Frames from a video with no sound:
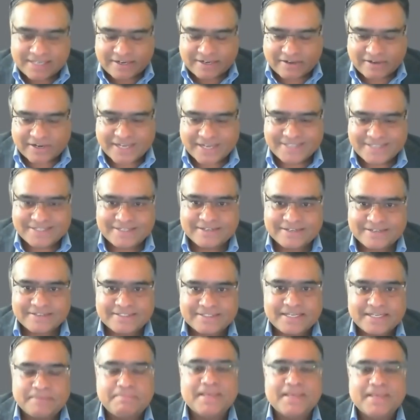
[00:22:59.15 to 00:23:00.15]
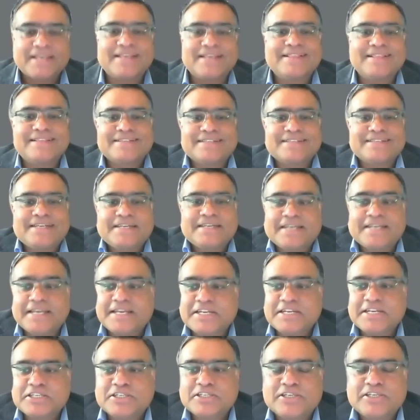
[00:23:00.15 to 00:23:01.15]
and horizontals and making this
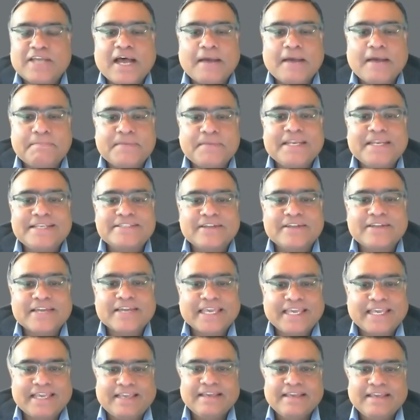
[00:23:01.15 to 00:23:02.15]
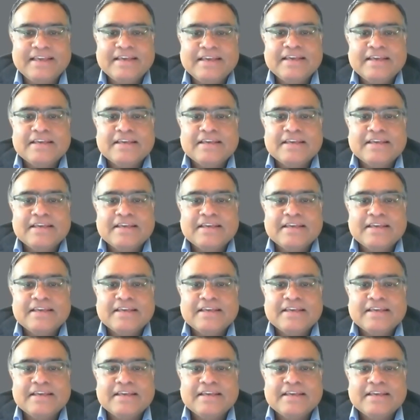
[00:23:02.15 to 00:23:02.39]
integration happen is the key.